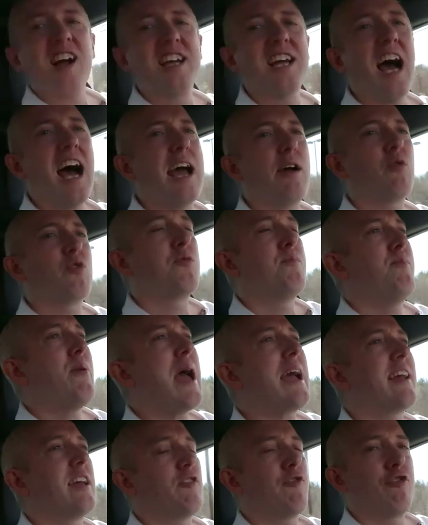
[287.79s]
A guy was
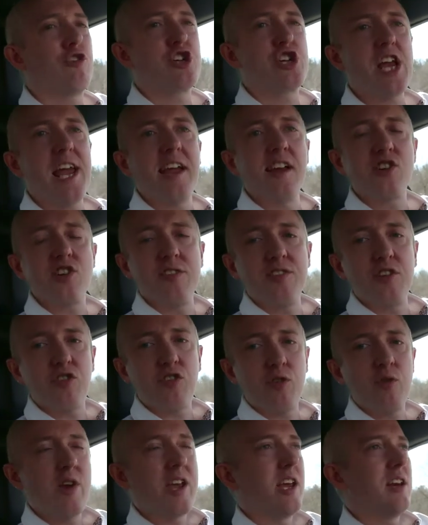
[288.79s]
begging for change on the
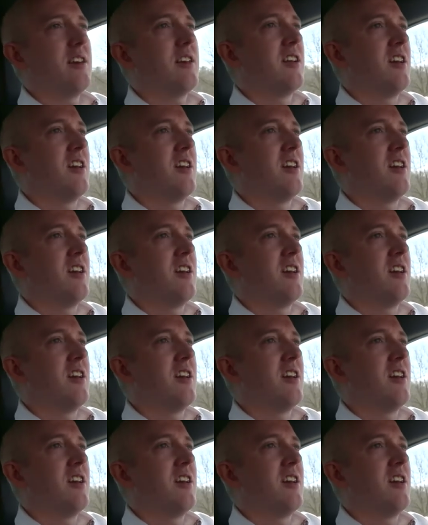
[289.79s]
street.